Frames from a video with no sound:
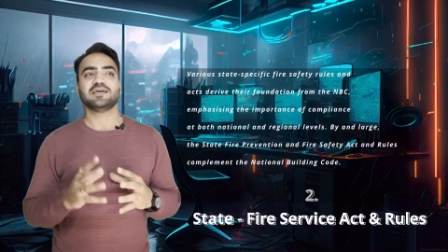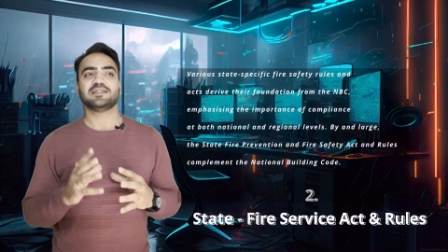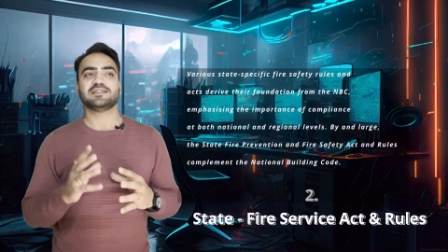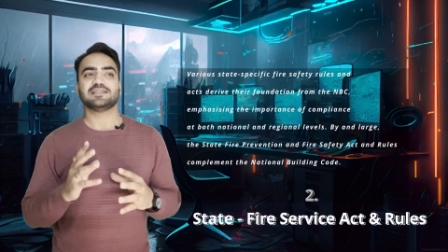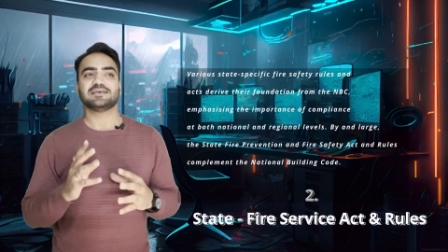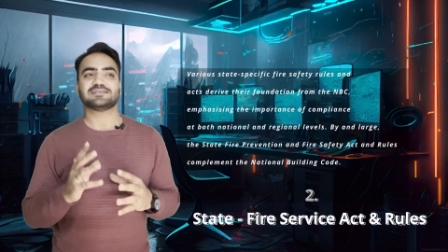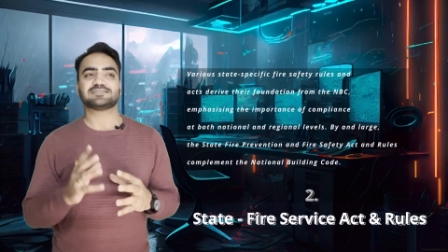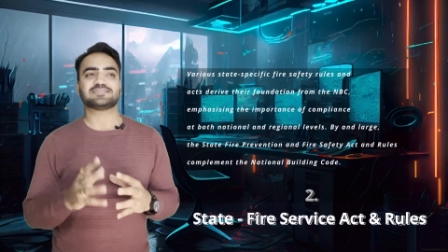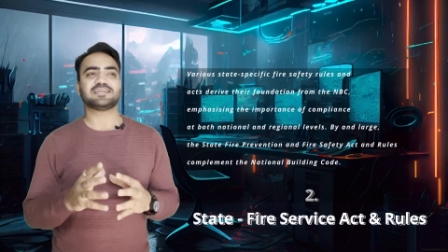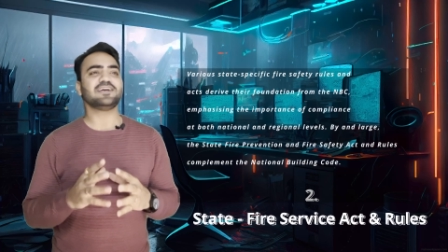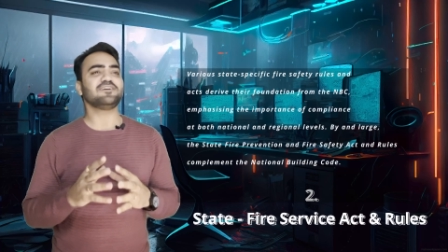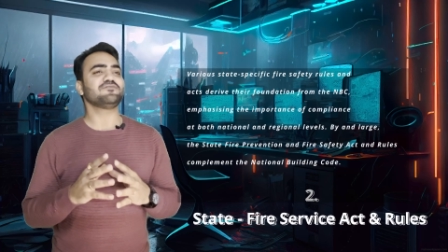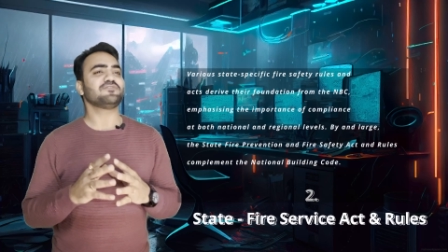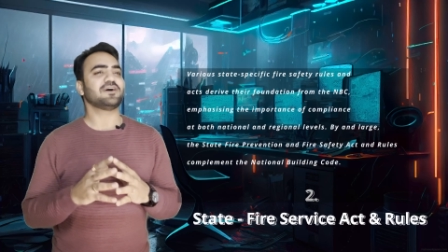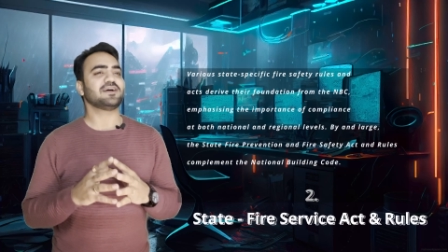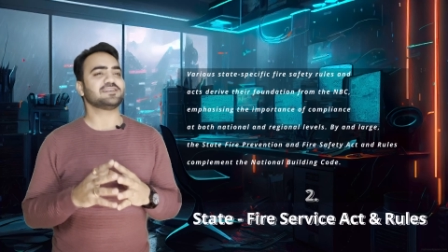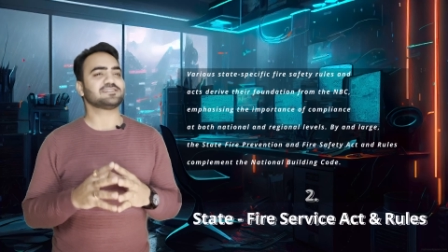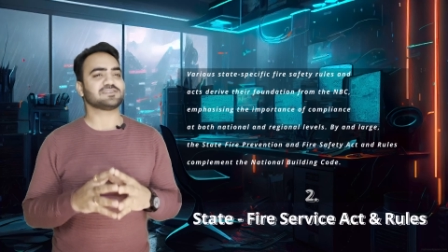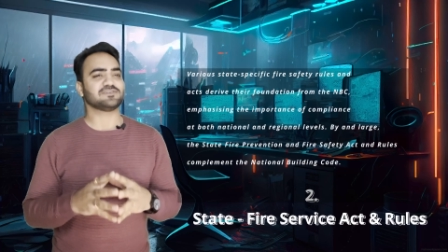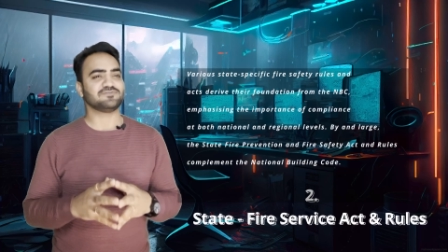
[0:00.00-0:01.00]
The State
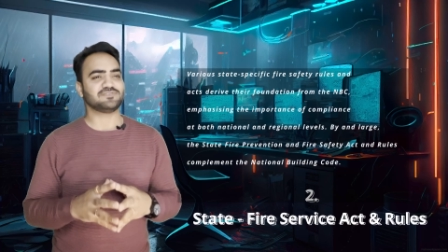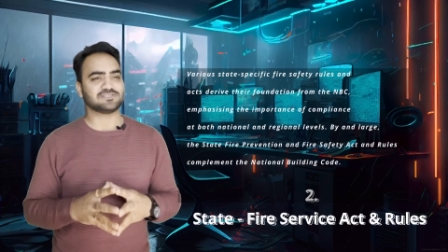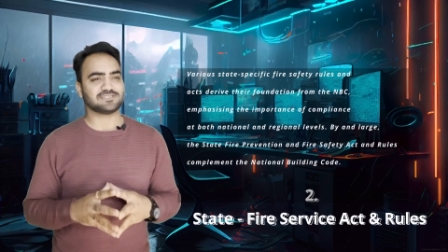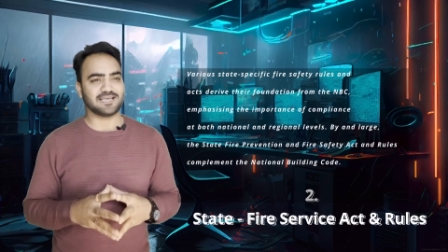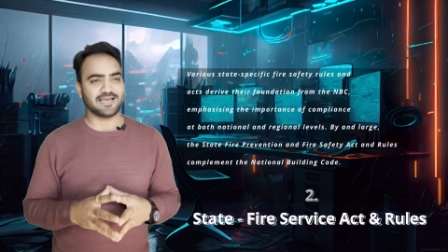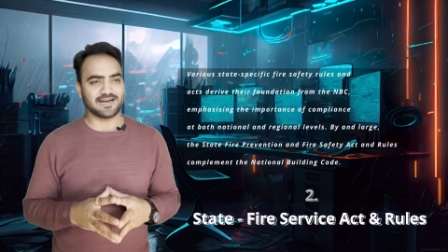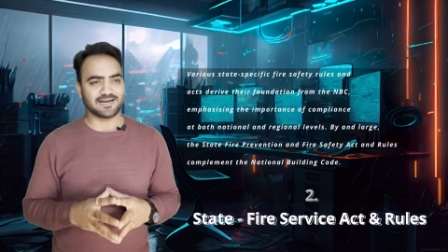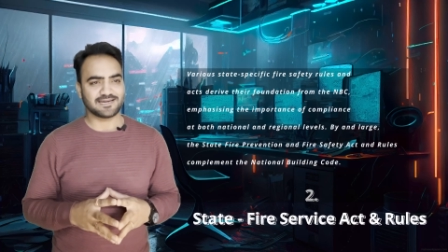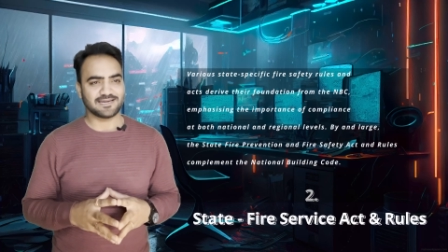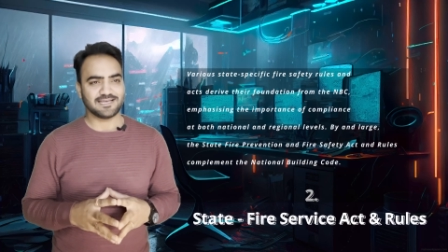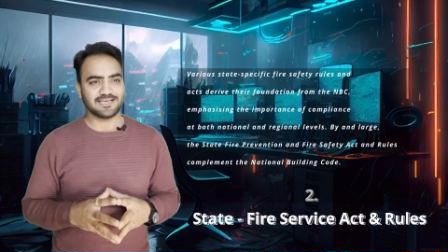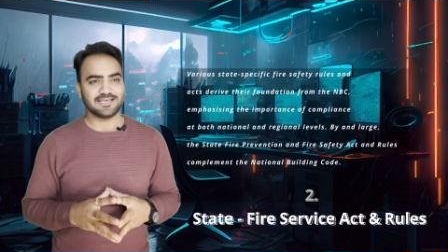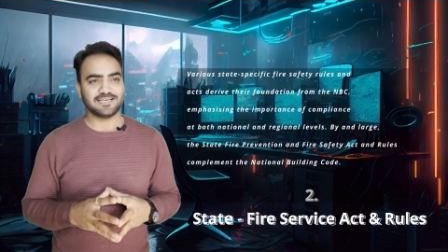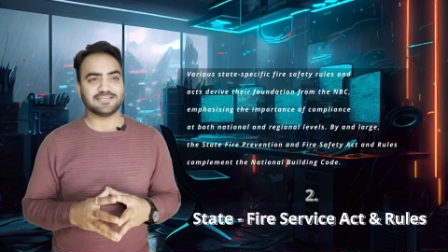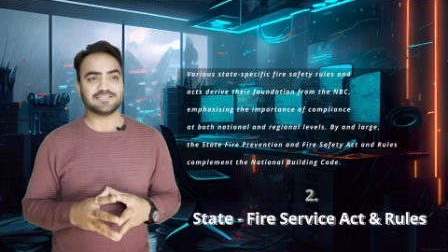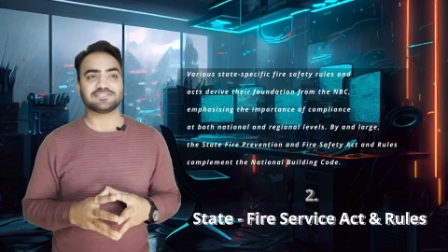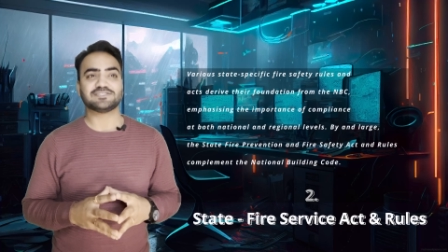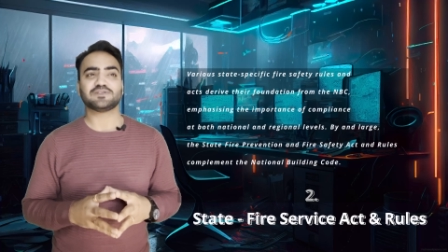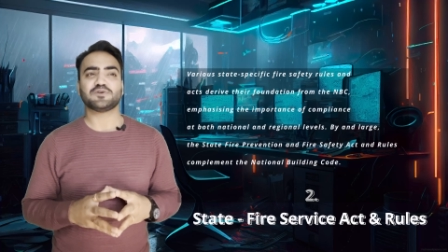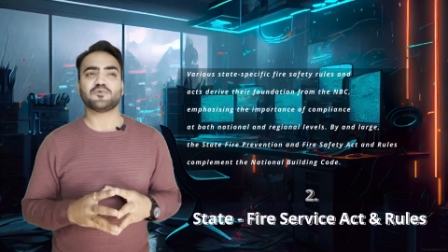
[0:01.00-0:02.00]
Fire Service Act
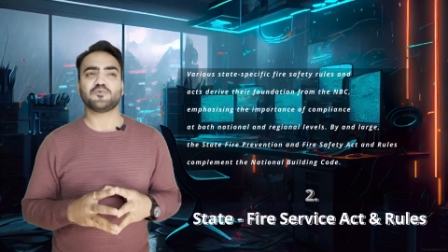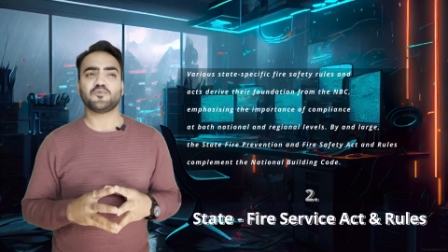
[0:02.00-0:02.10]
is